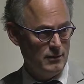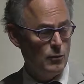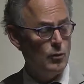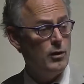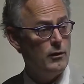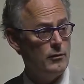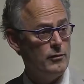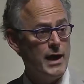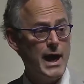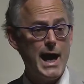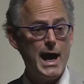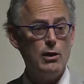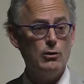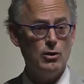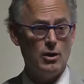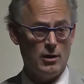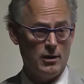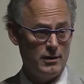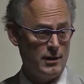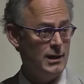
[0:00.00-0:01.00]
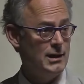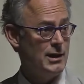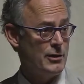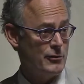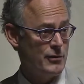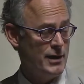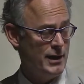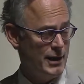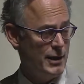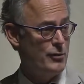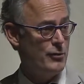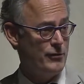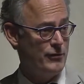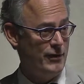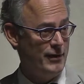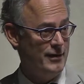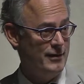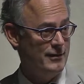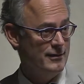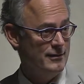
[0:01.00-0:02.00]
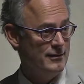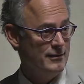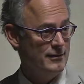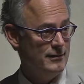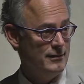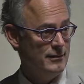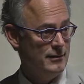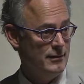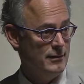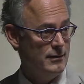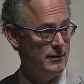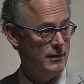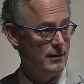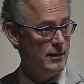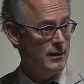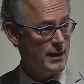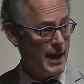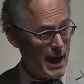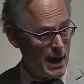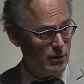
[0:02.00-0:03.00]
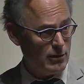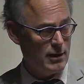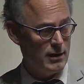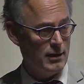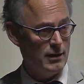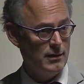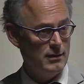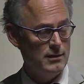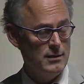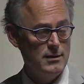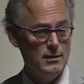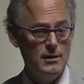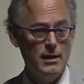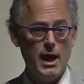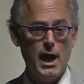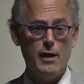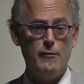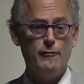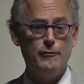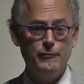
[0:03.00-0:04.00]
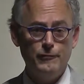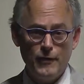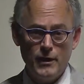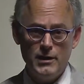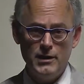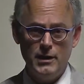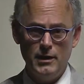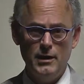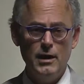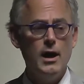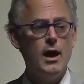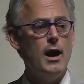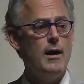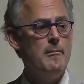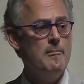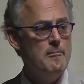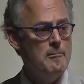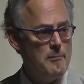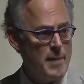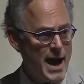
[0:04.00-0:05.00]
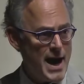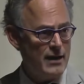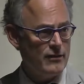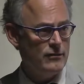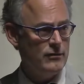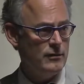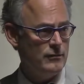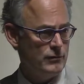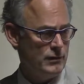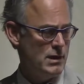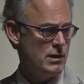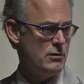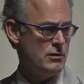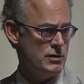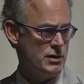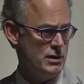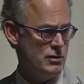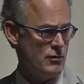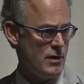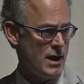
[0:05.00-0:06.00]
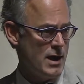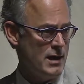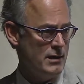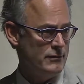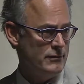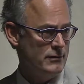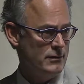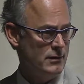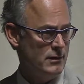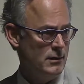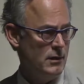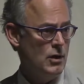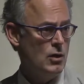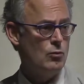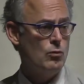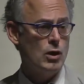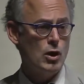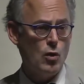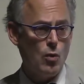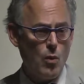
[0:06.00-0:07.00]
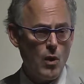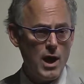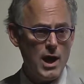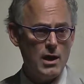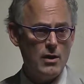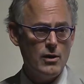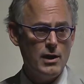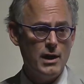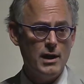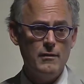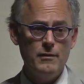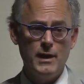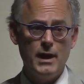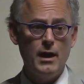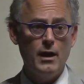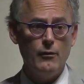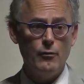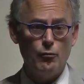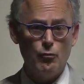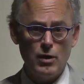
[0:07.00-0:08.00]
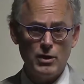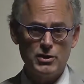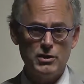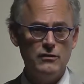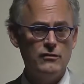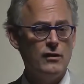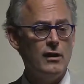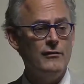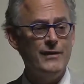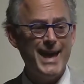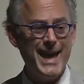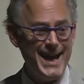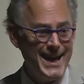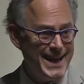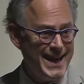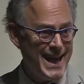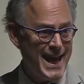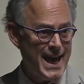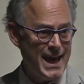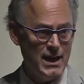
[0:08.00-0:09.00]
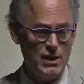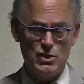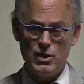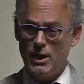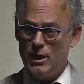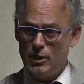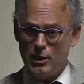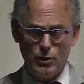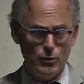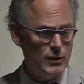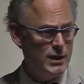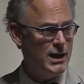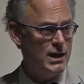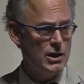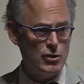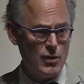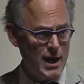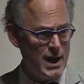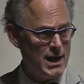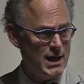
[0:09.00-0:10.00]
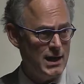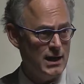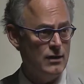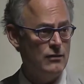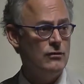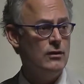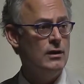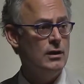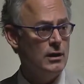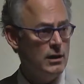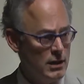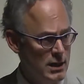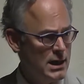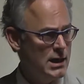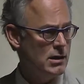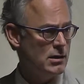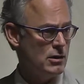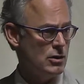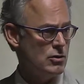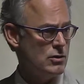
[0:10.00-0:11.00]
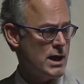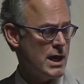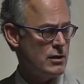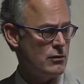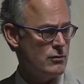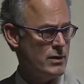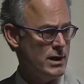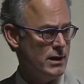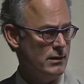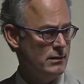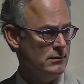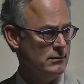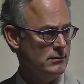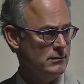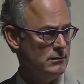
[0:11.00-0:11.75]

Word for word: well, they outlawed illiter- illiteracy. They outlawed it and funded a massive literacy drive requiring that Russians of any age, including in your 80s, needed to learn how to read.